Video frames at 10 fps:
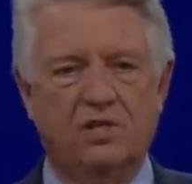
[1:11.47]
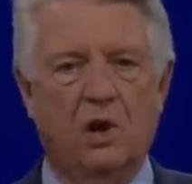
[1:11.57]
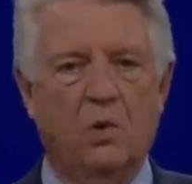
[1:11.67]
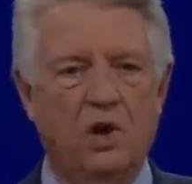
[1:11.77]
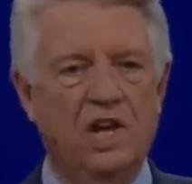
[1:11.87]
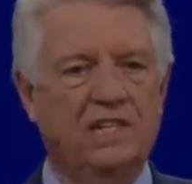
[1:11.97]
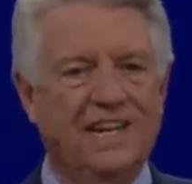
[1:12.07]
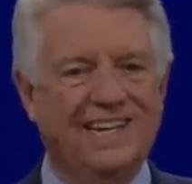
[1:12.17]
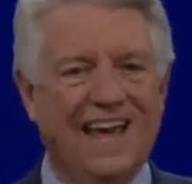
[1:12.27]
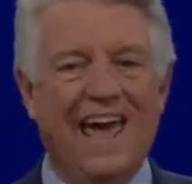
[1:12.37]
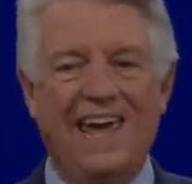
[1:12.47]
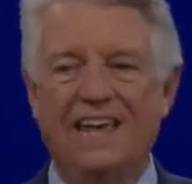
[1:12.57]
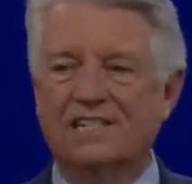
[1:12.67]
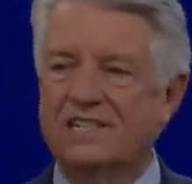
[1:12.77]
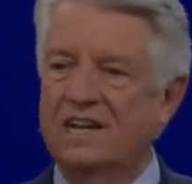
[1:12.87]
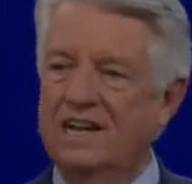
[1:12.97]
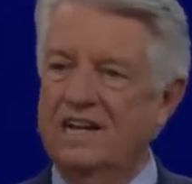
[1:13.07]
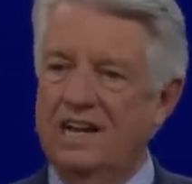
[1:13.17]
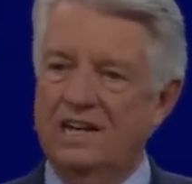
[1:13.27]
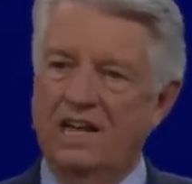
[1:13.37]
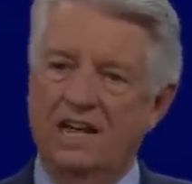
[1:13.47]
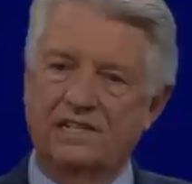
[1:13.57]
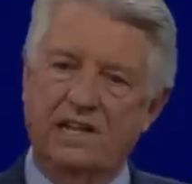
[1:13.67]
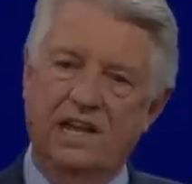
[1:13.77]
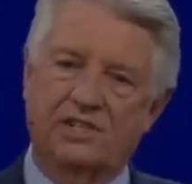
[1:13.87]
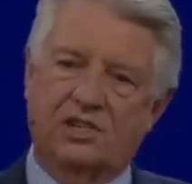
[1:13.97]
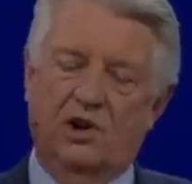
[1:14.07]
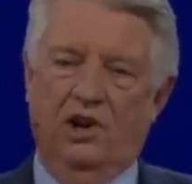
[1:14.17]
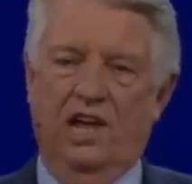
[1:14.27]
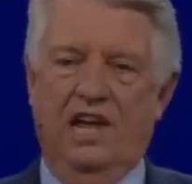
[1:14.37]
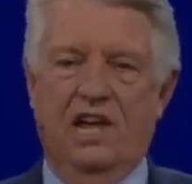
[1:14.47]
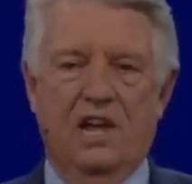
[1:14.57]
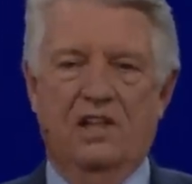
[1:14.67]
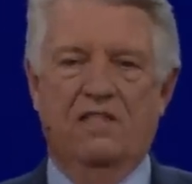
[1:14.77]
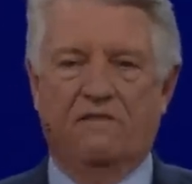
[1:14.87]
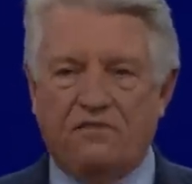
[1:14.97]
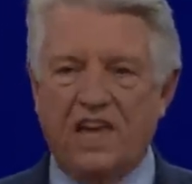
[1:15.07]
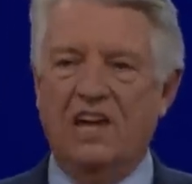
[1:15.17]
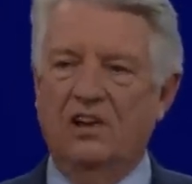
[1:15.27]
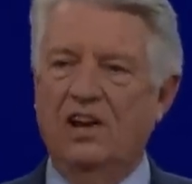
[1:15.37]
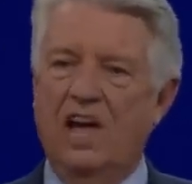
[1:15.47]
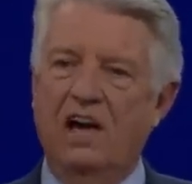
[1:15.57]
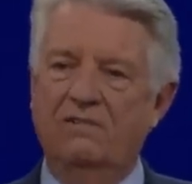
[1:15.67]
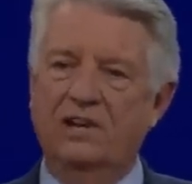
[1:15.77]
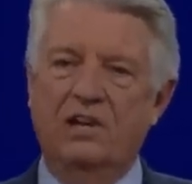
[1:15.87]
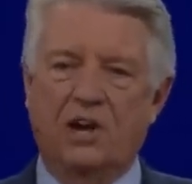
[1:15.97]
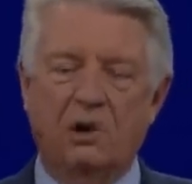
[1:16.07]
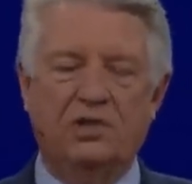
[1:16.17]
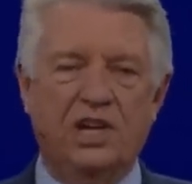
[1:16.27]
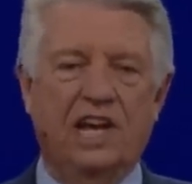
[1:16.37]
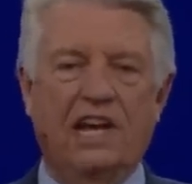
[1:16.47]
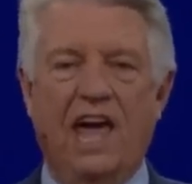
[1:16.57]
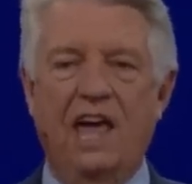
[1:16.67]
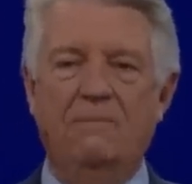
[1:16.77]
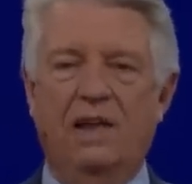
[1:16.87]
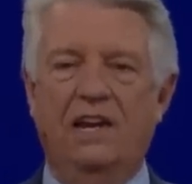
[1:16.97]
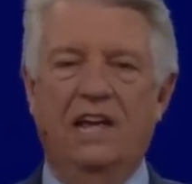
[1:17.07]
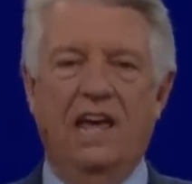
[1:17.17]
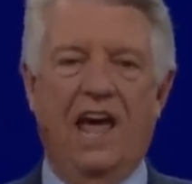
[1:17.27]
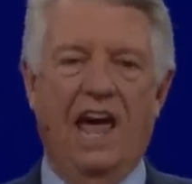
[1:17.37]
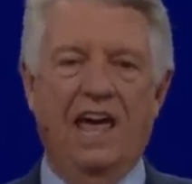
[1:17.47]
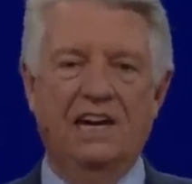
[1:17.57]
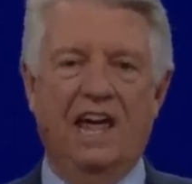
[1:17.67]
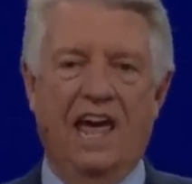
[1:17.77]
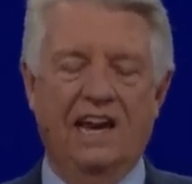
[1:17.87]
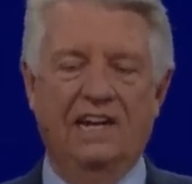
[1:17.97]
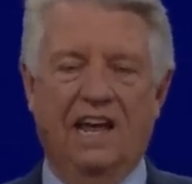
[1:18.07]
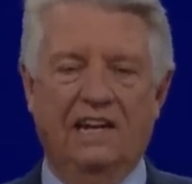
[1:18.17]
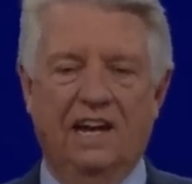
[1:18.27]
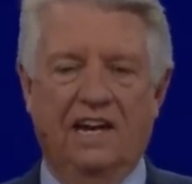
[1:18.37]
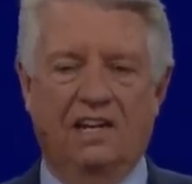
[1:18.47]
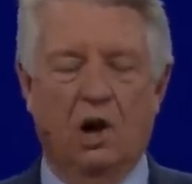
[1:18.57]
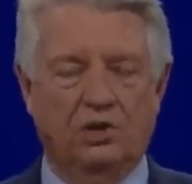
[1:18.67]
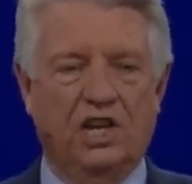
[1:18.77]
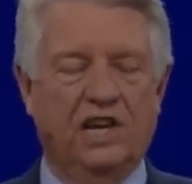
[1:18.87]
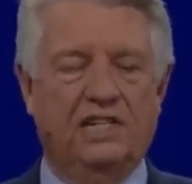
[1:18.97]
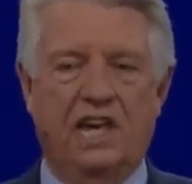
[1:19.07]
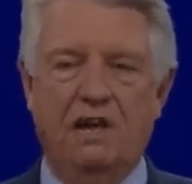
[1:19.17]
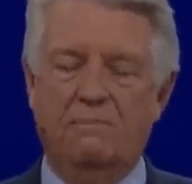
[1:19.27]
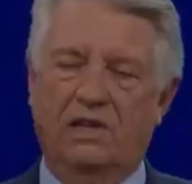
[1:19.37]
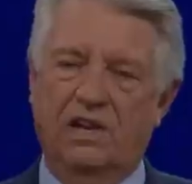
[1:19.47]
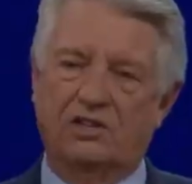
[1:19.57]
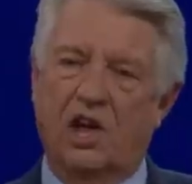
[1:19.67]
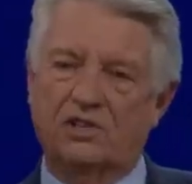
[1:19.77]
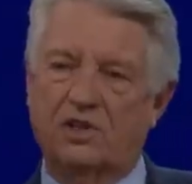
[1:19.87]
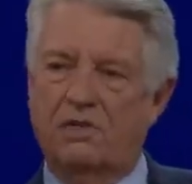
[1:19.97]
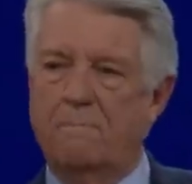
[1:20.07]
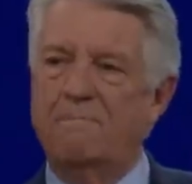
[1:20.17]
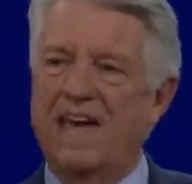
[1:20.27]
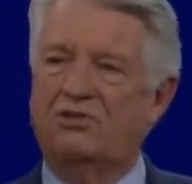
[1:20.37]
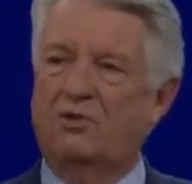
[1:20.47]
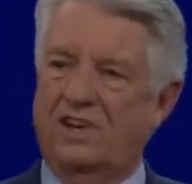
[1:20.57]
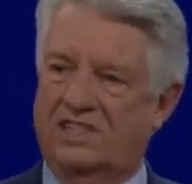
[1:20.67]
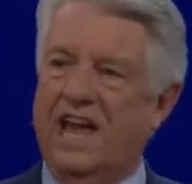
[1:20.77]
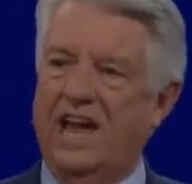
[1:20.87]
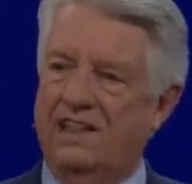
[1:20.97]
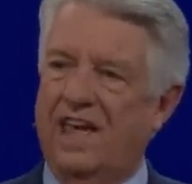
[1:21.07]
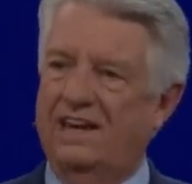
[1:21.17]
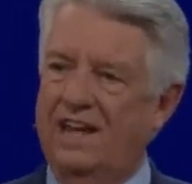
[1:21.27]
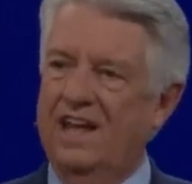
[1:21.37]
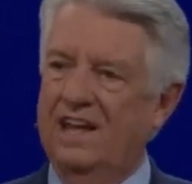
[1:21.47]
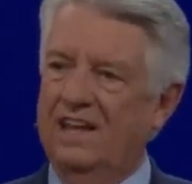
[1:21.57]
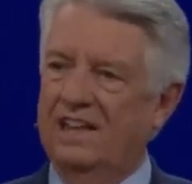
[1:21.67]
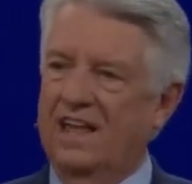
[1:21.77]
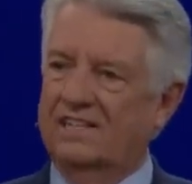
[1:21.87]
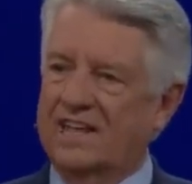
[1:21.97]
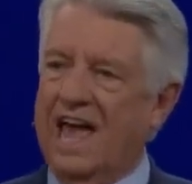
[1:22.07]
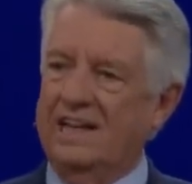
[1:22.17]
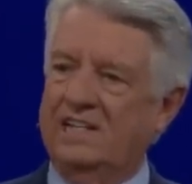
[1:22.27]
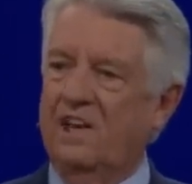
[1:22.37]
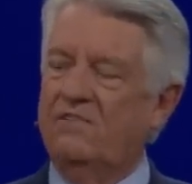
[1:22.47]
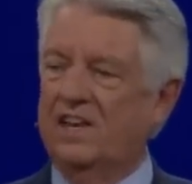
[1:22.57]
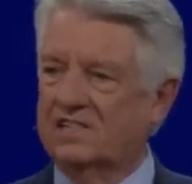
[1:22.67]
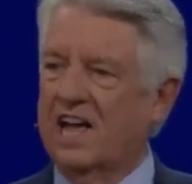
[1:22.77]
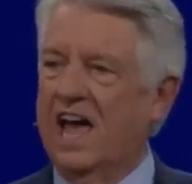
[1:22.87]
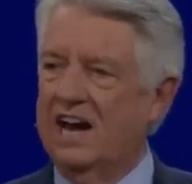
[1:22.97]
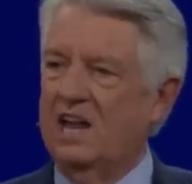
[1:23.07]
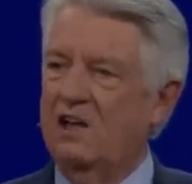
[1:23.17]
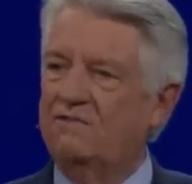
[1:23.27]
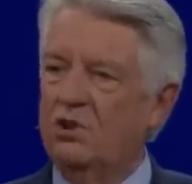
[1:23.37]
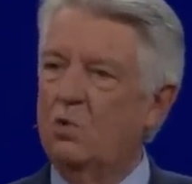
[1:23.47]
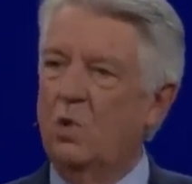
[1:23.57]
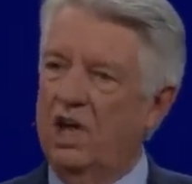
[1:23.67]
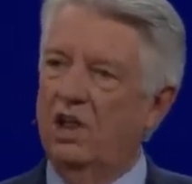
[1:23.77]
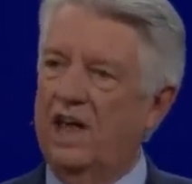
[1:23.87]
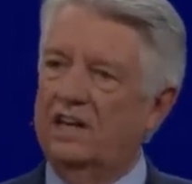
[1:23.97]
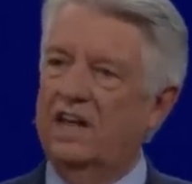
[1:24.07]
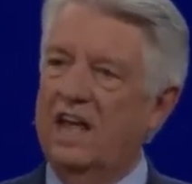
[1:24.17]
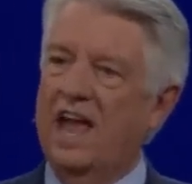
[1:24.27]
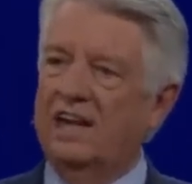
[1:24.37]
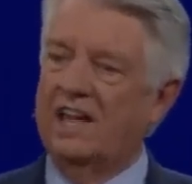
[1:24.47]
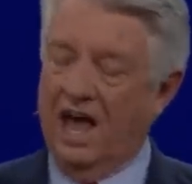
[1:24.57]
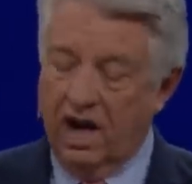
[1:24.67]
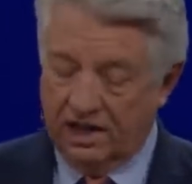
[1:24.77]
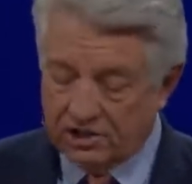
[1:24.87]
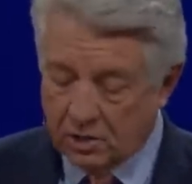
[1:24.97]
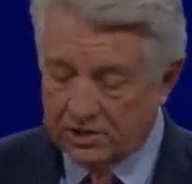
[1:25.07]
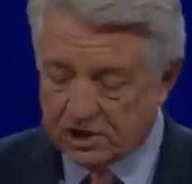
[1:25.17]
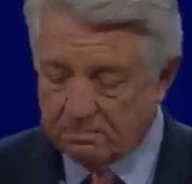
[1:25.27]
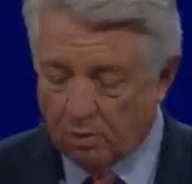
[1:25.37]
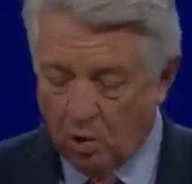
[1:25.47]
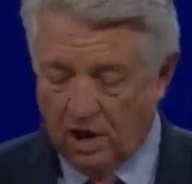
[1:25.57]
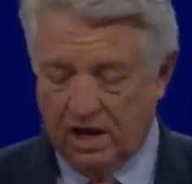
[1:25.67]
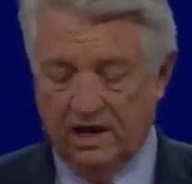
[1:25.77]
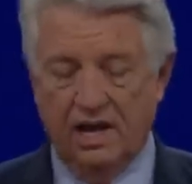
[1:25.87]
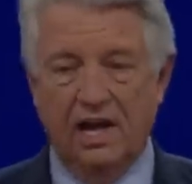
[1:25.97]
So today is, is, is certainly the feel of coaching a game and, and, and, and, and coaching a team, but there's also the metric side that that scientific side, if you will, and, and counting. So it's important.